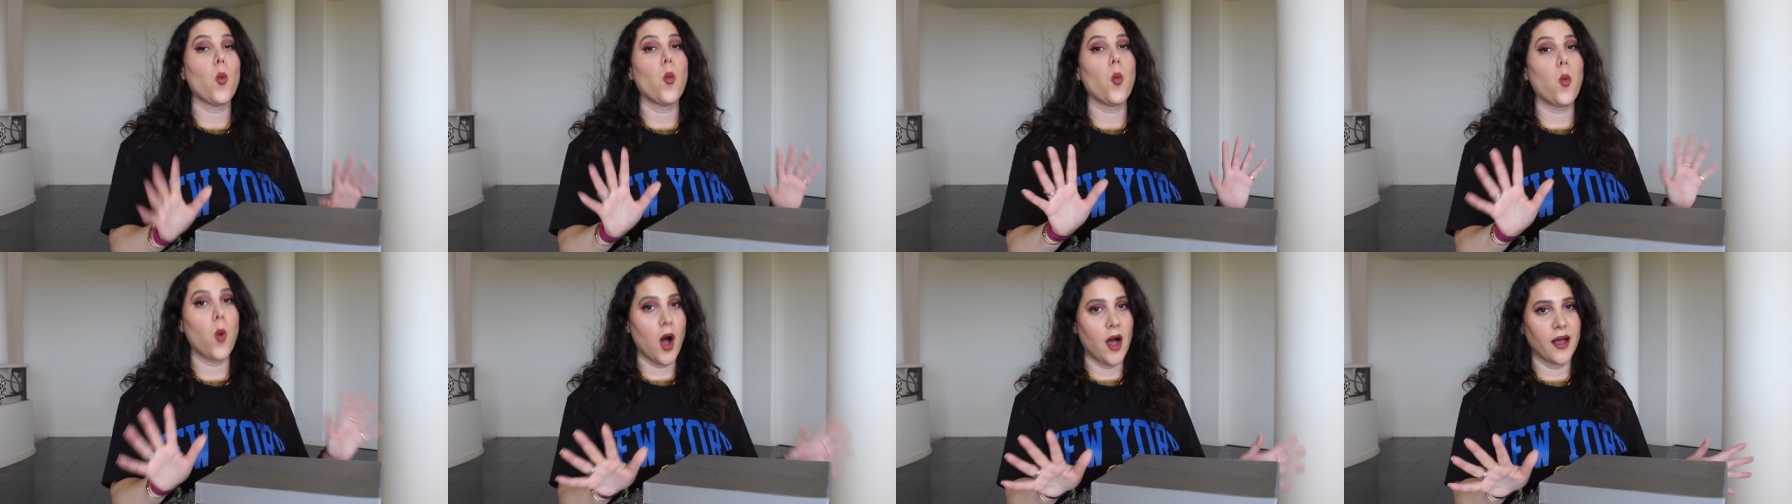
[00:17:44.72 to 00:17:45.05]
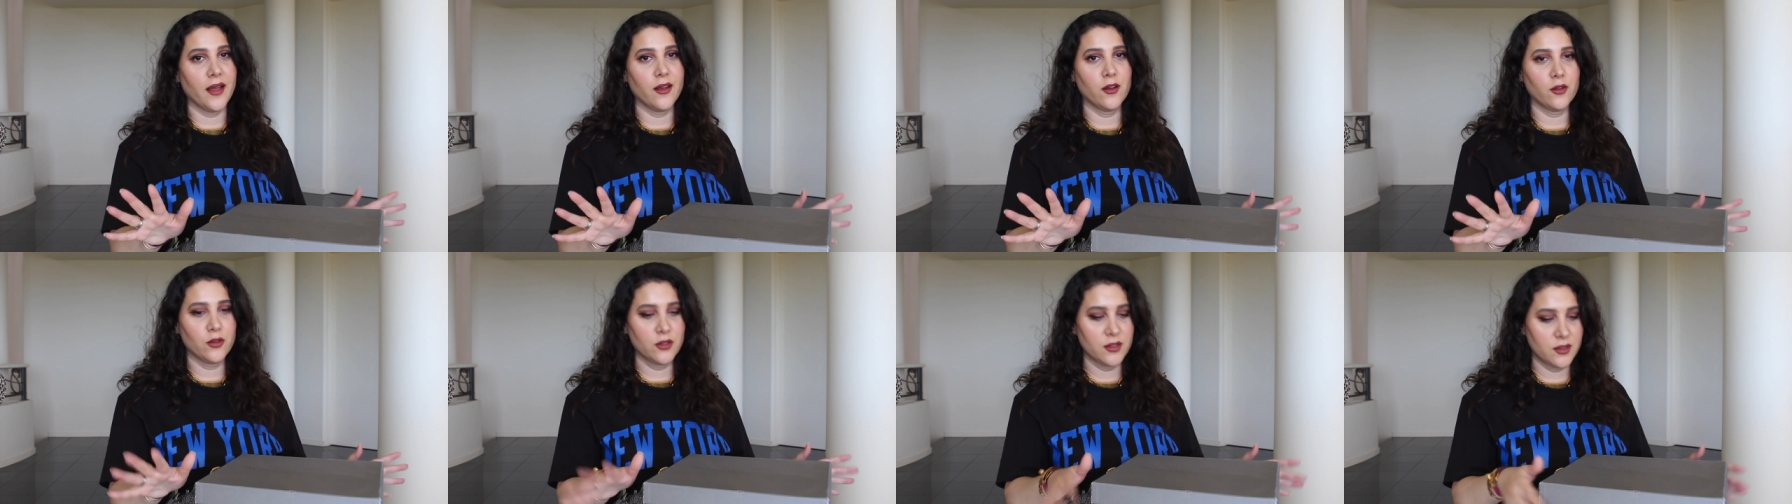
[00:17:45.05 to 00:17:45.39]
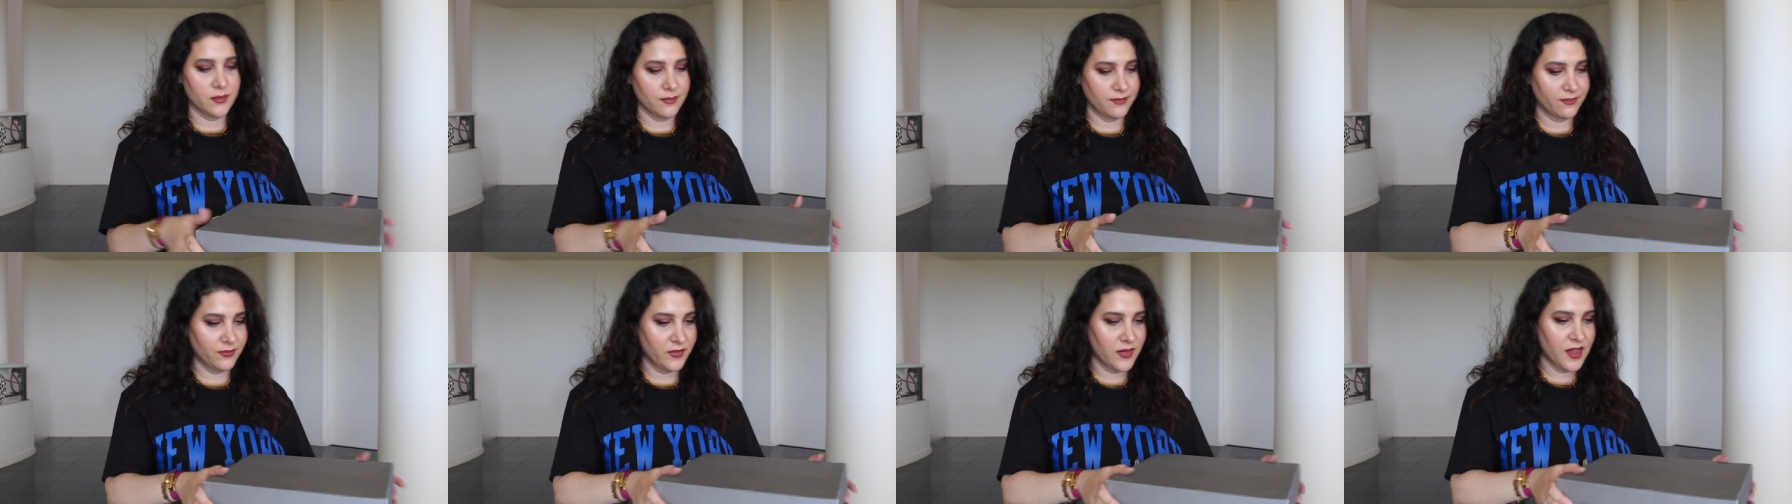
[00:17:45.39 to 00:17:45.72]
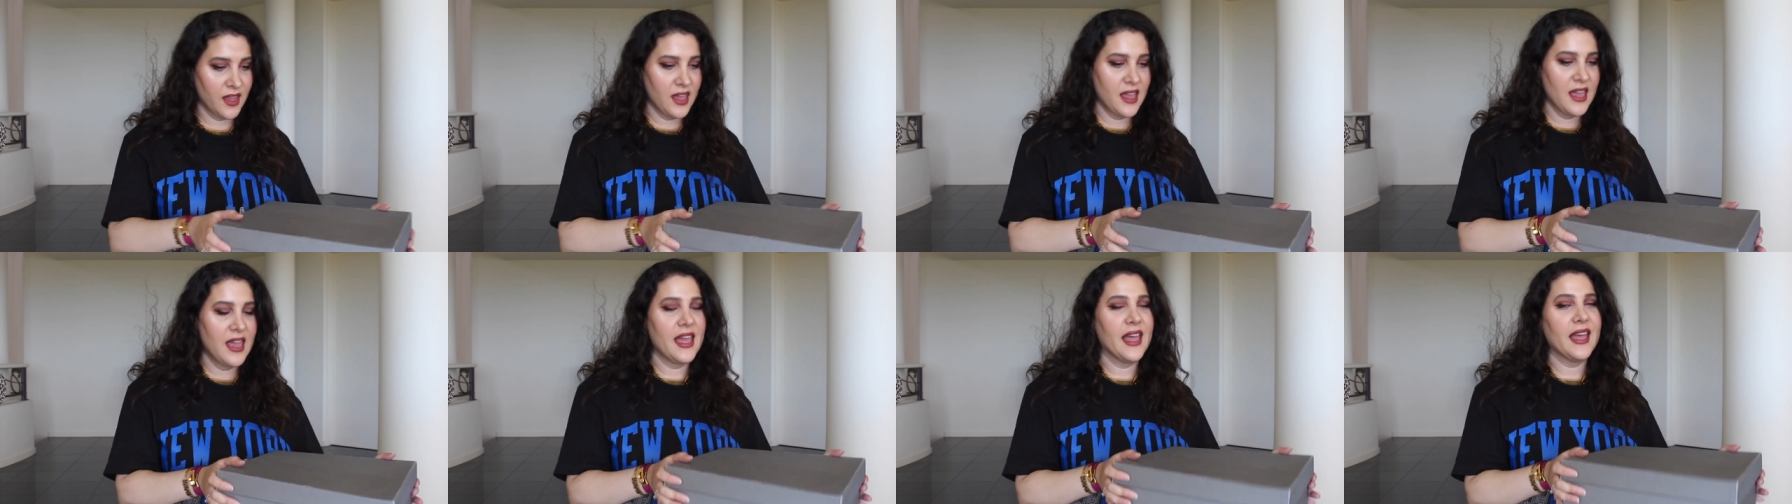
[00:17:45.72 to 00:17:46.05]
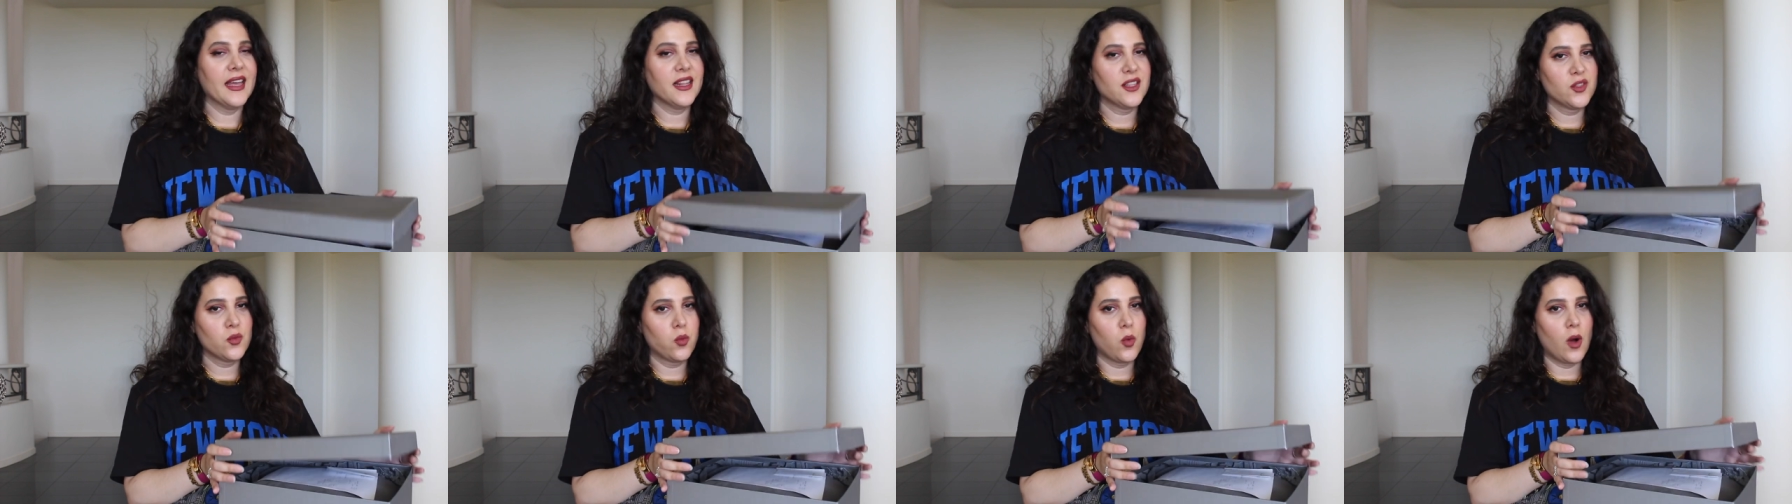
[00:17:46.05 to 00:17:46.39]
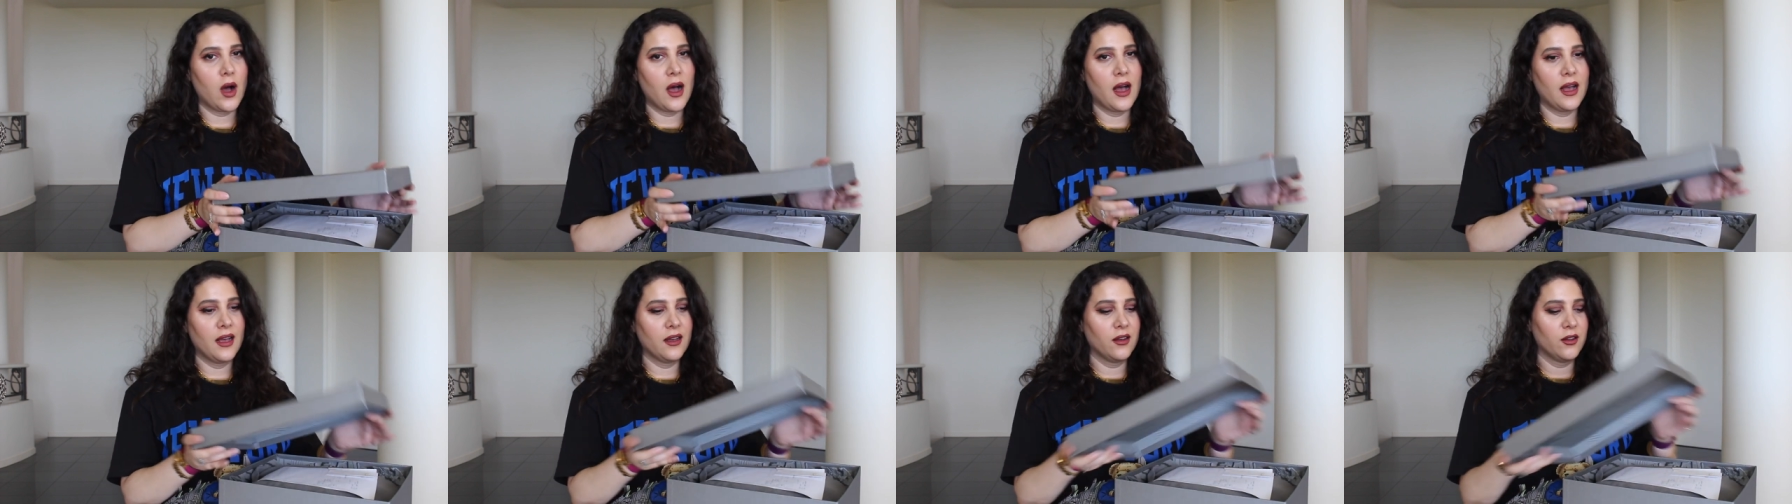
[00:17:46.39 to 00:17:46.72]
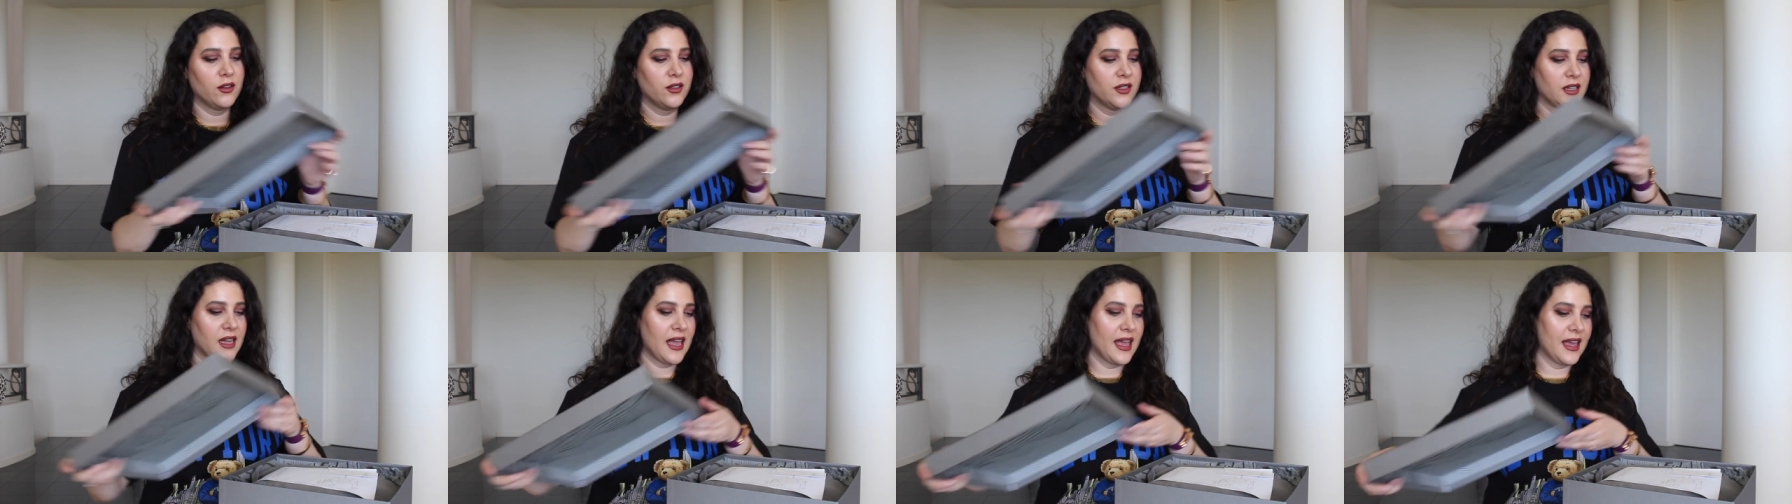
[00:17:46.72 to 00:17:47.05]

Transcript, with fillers: wild. It's wild,